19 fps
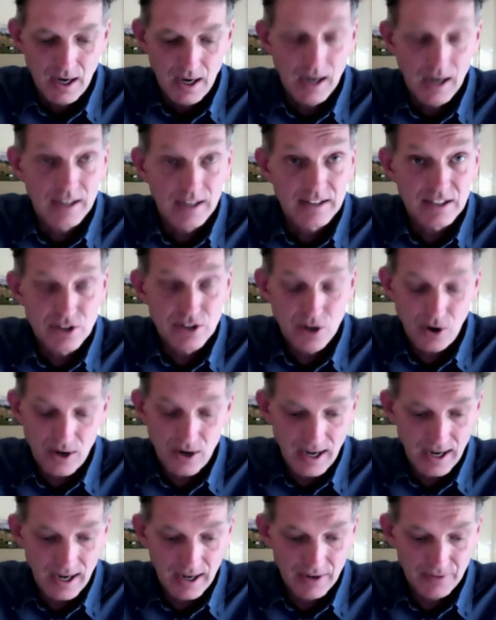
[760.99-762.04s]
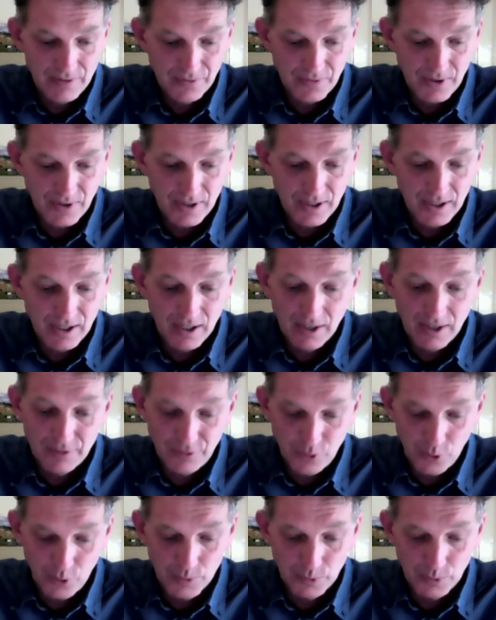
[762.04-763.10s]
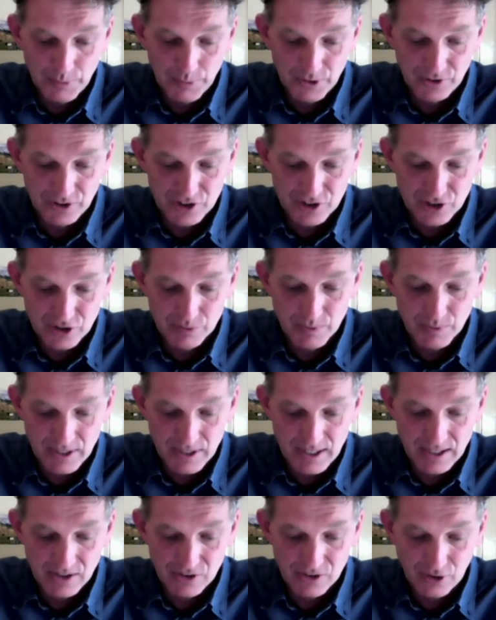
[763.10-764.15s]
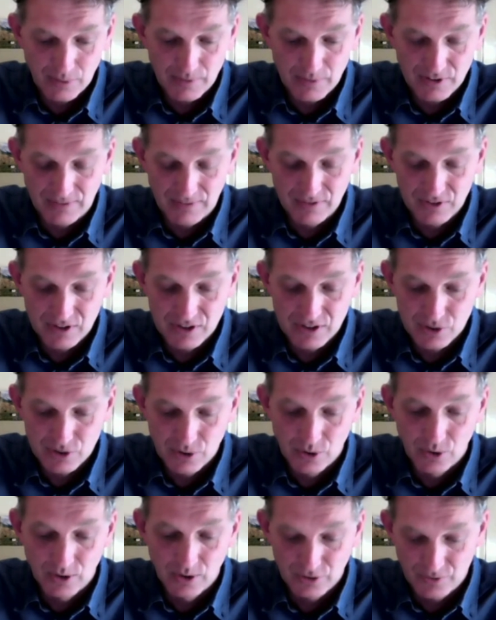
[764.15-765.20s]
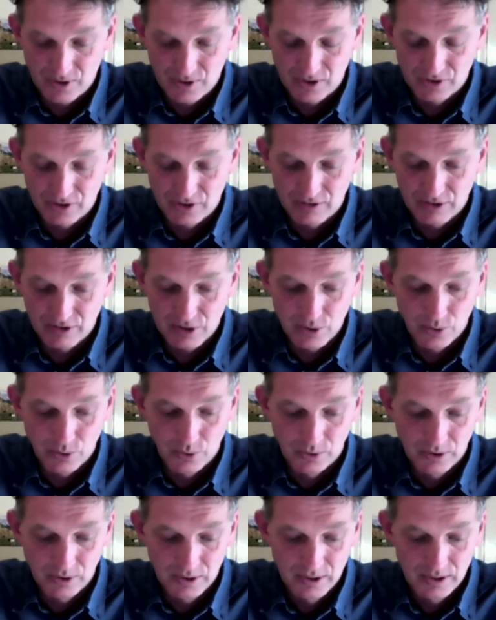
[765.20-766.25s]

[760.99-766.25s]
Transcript: I did not have a formal position within Stop the 70 Tour as far as I recall.